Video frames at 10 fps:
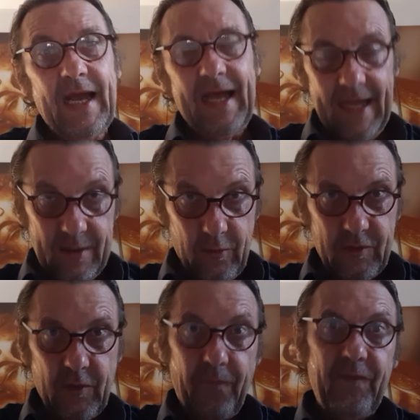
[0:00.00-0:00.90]
and
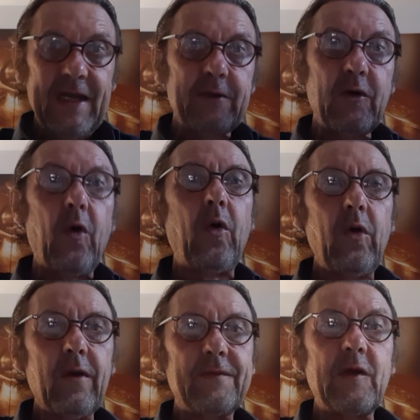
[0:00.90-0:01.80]
also filter
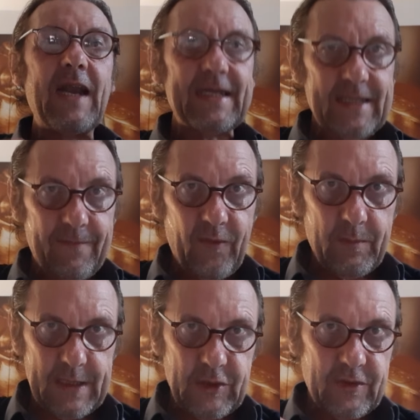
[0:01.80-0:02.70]
all of the light
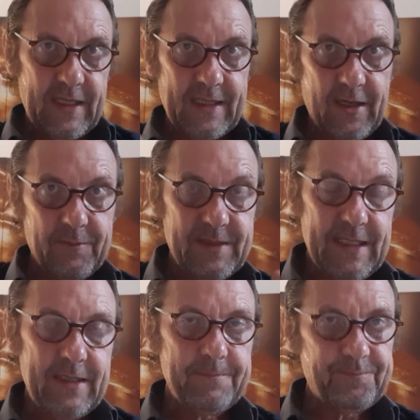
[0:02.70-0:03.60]
information that comes
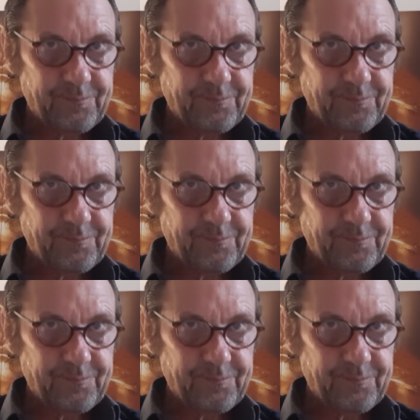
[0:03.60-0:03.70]
in,